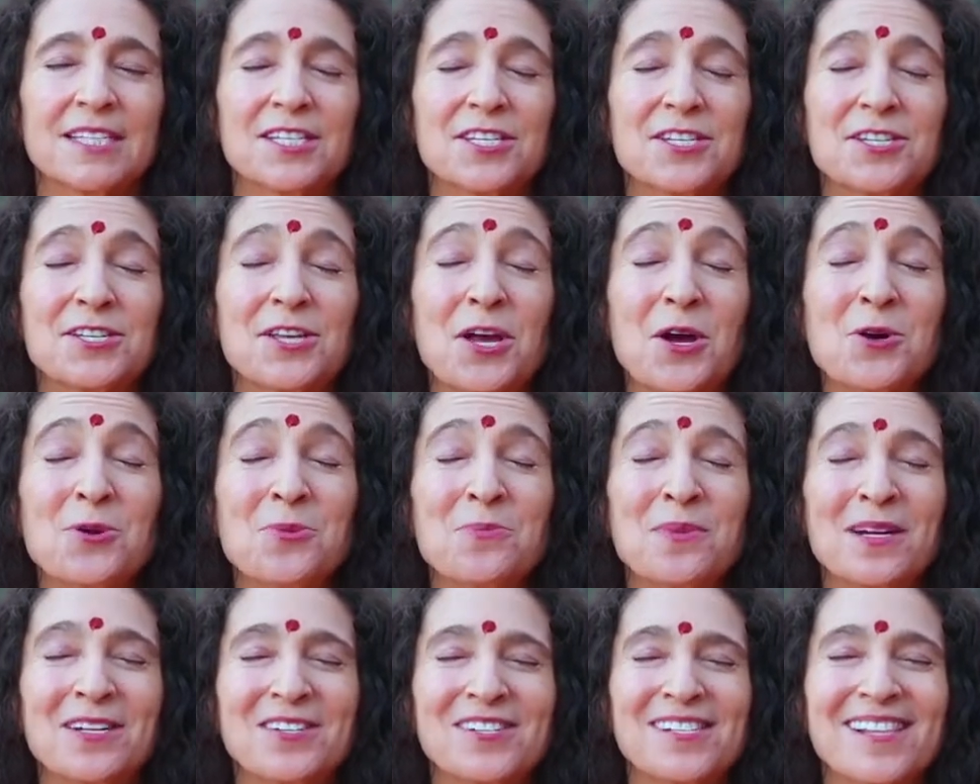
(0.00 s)

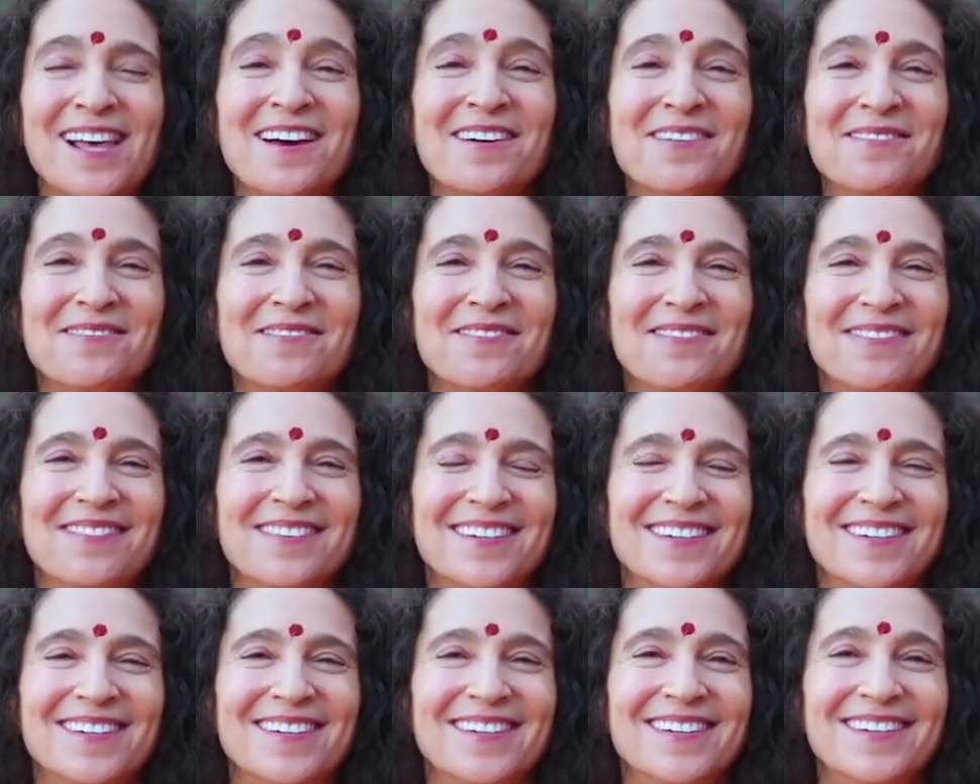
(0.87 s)
So much love
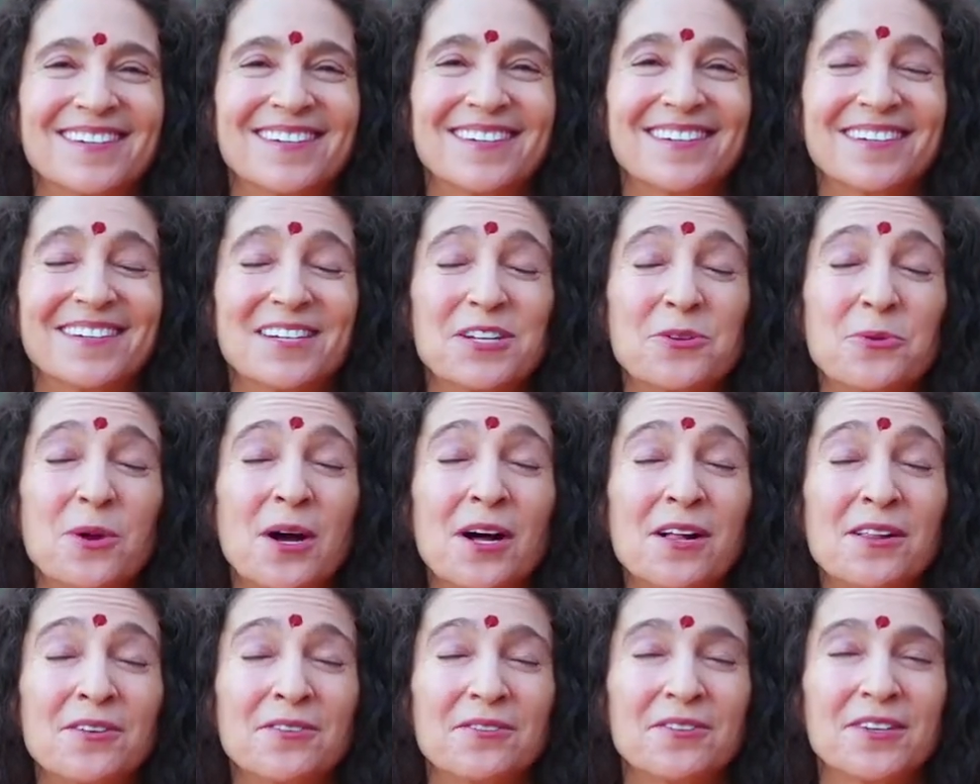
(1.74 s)
to
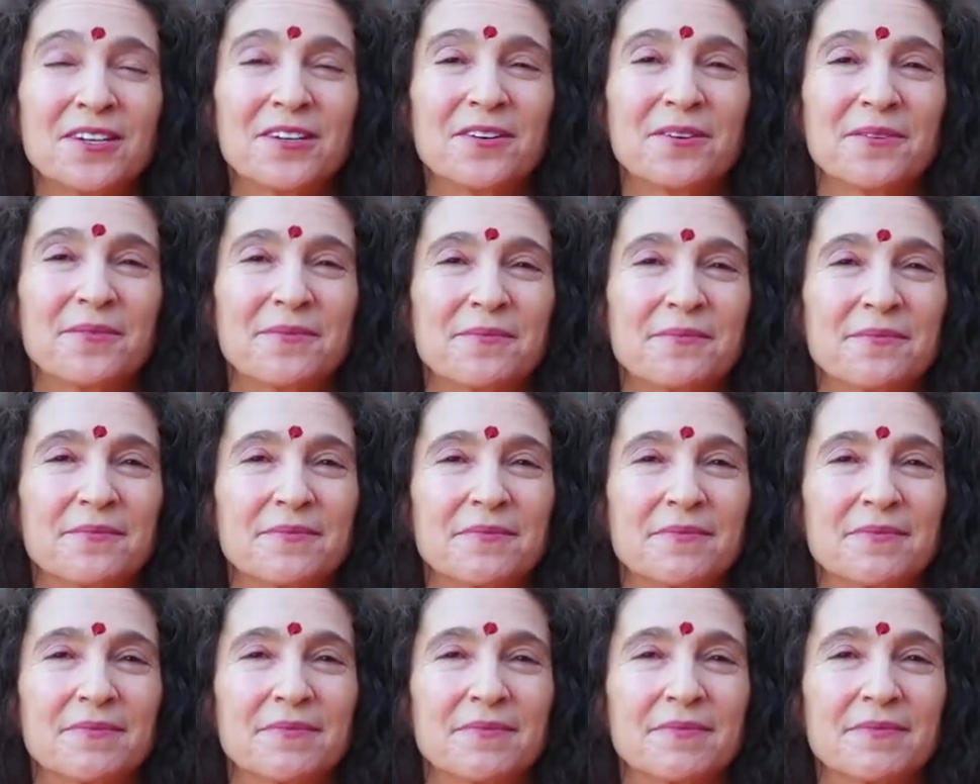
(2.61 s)
all of you
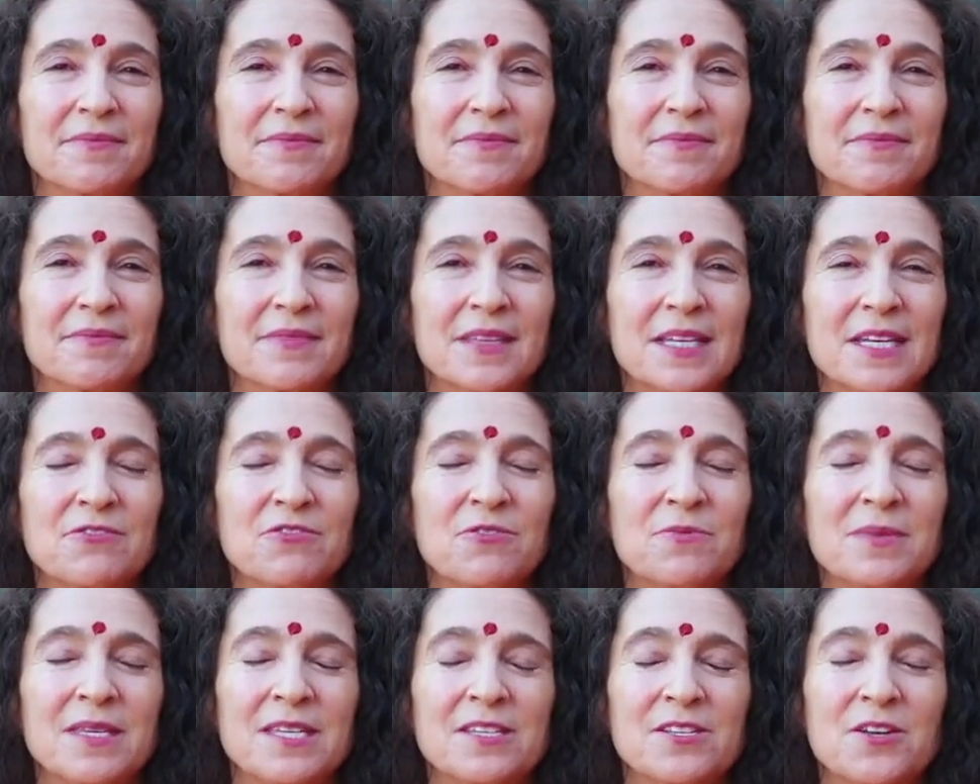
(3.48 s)

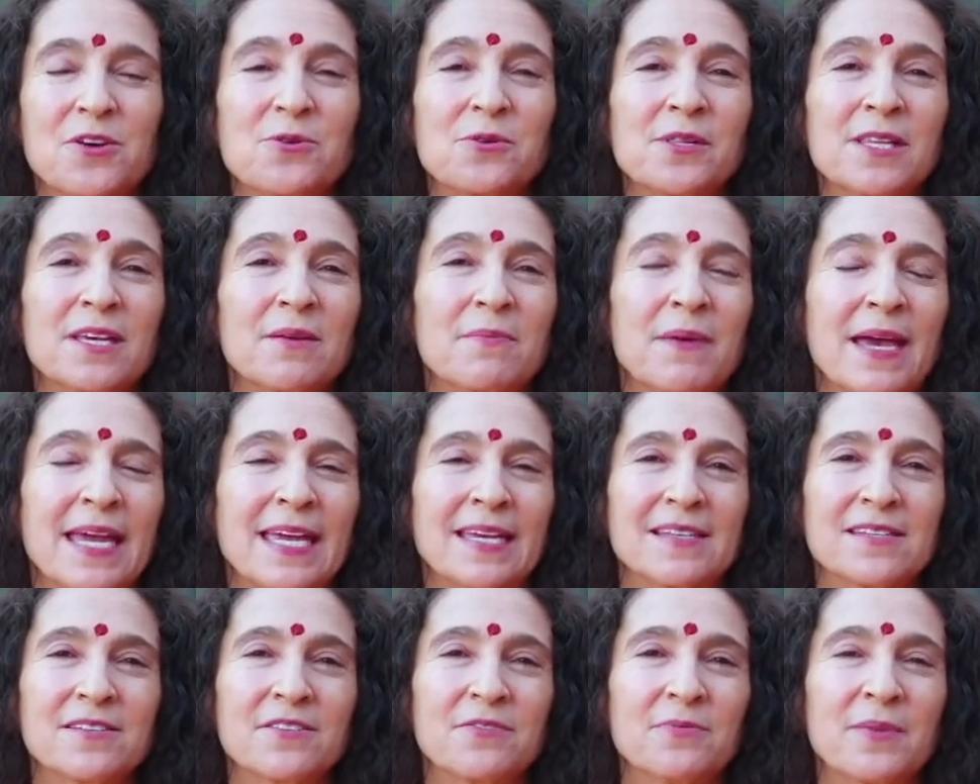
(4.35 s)
from these holy
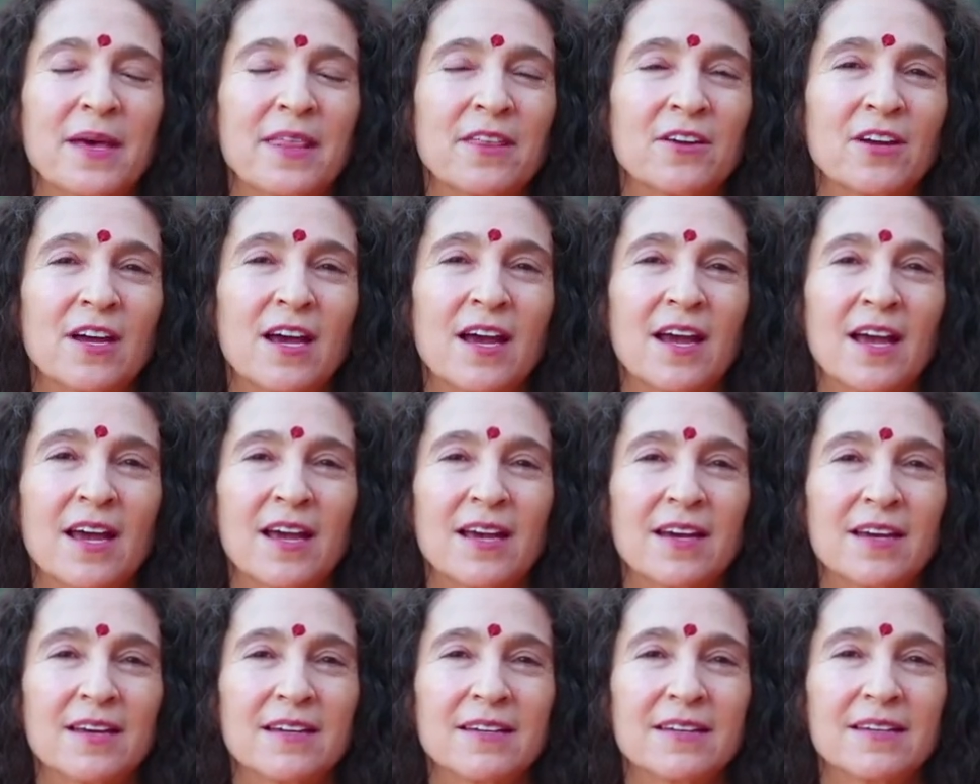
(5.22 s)
banks of Mother
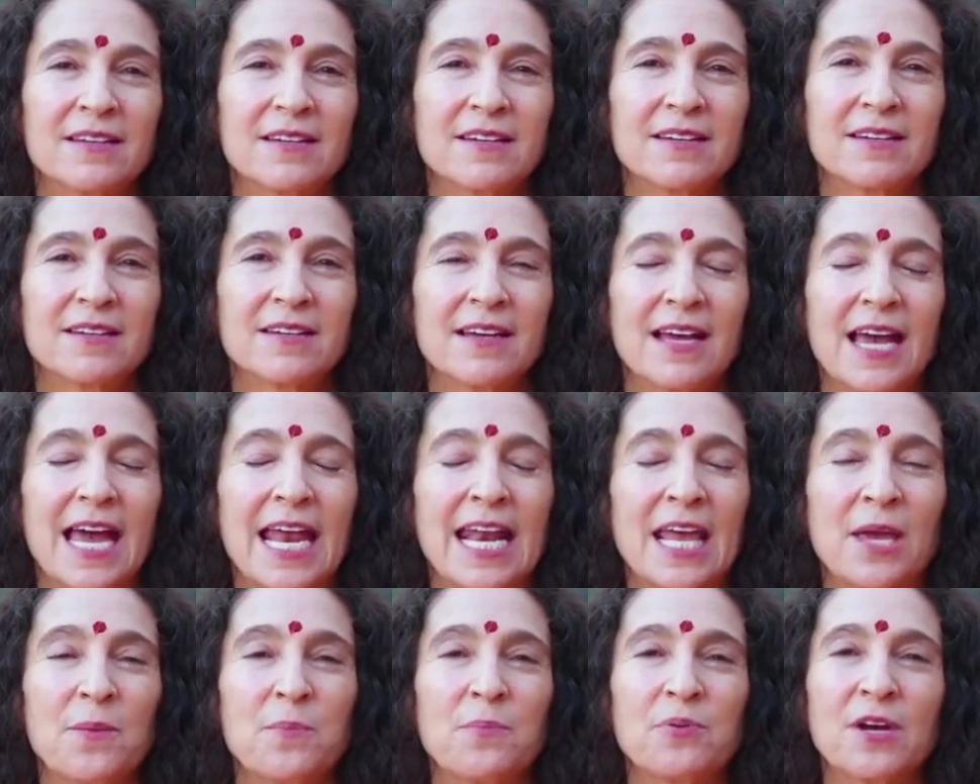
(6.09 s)
Ganga.
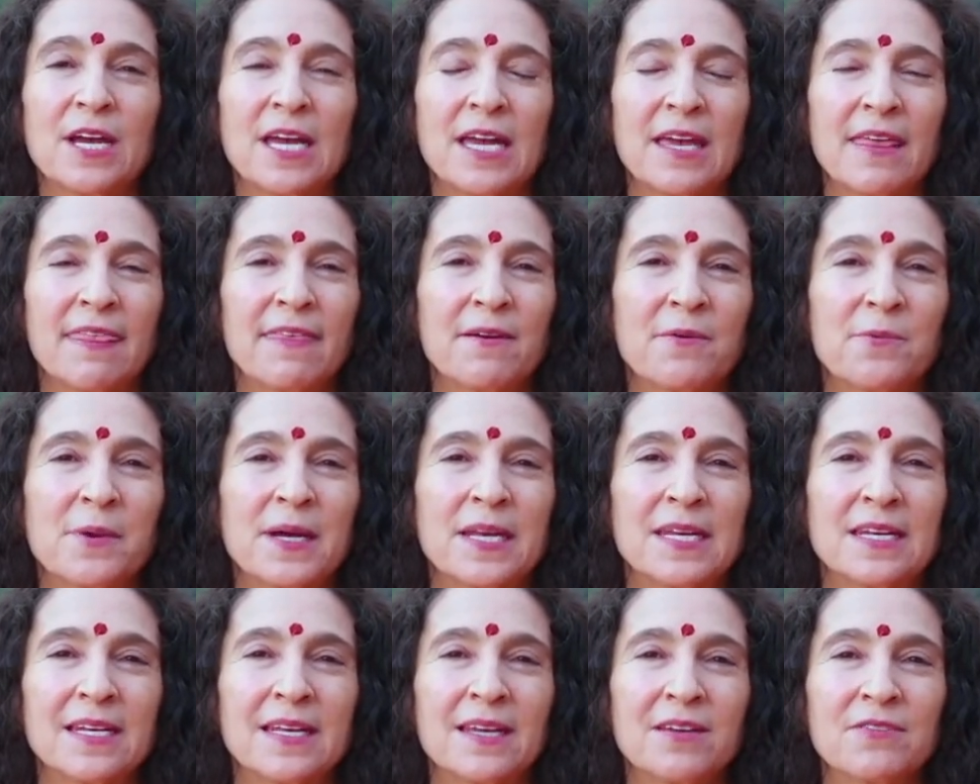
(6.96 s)
And I pray that
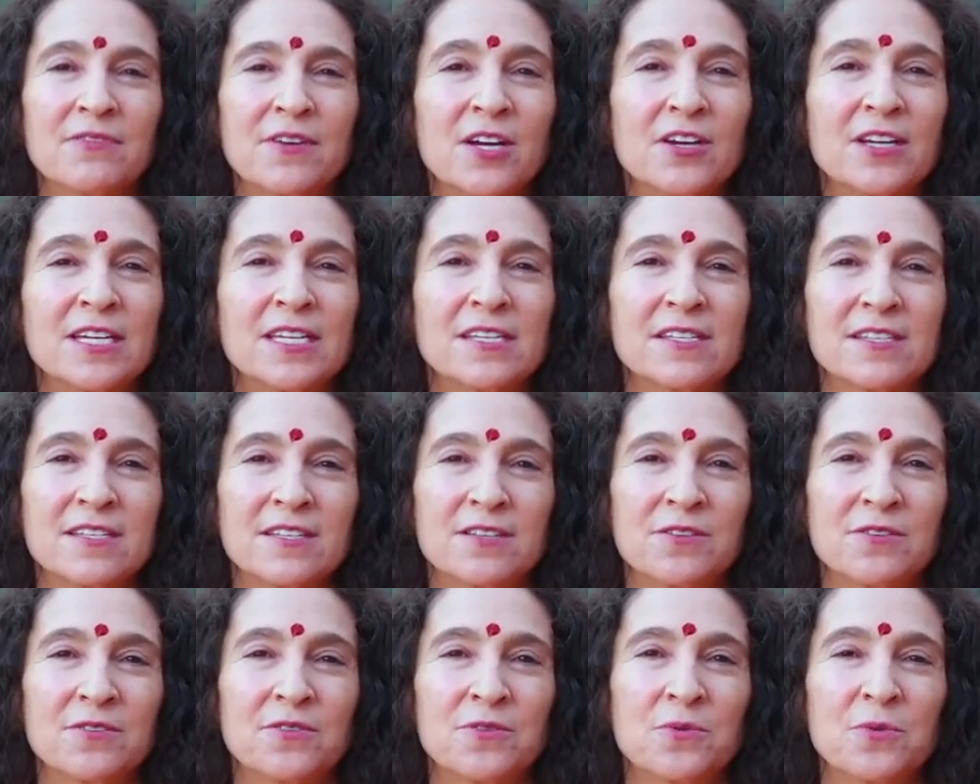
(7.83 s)
one day very
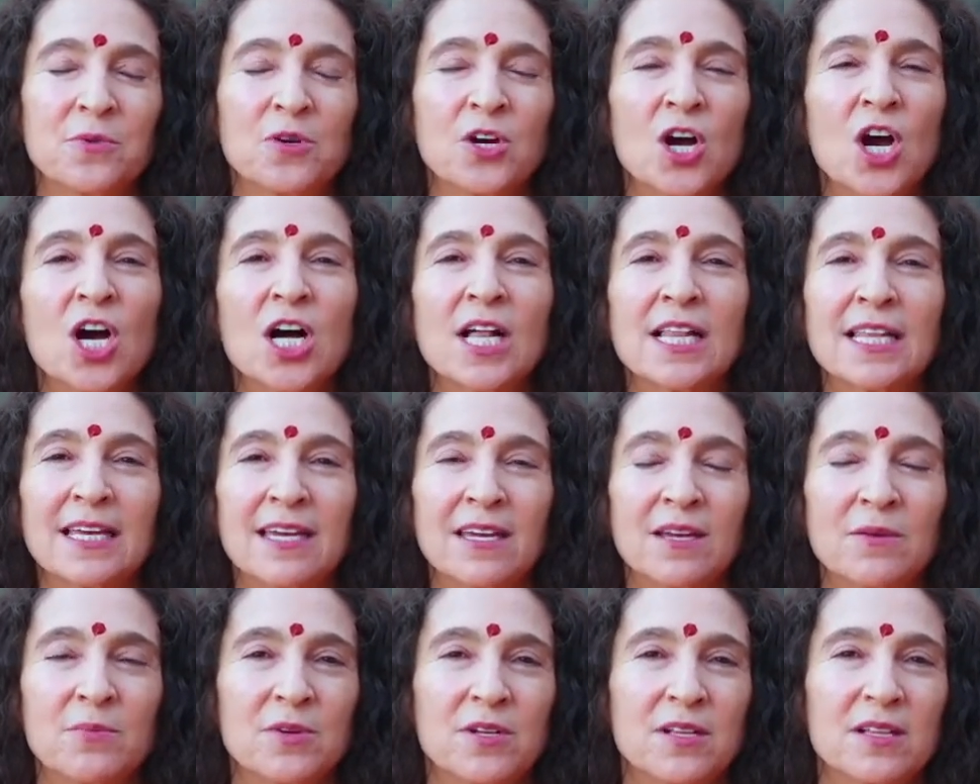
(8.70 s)
soon we're all
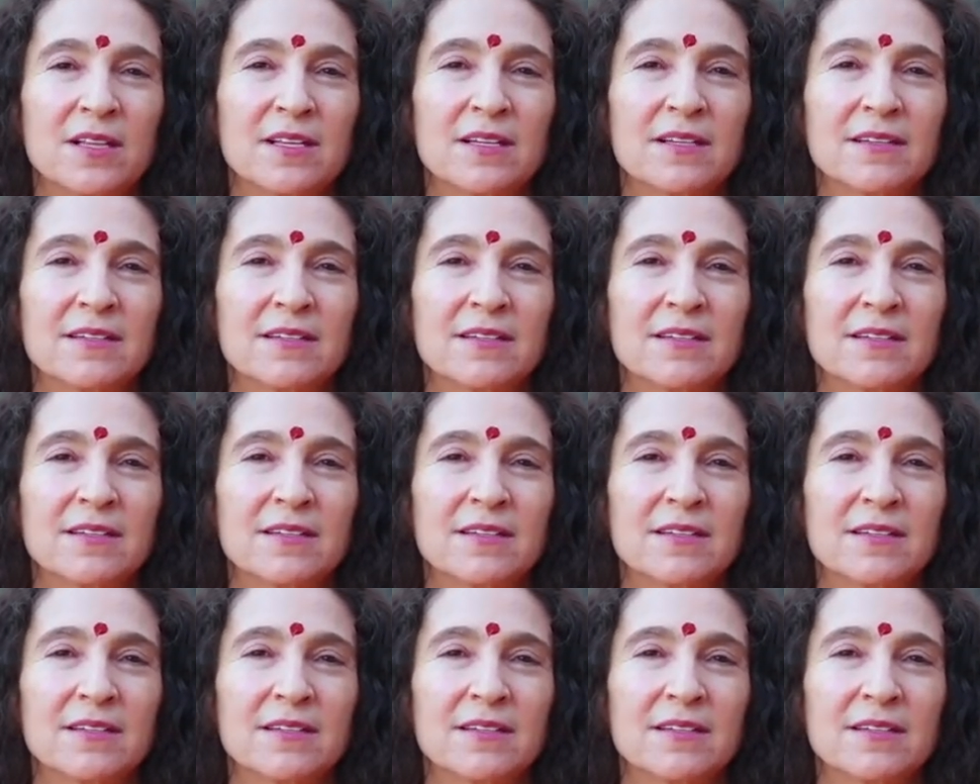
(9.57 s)
able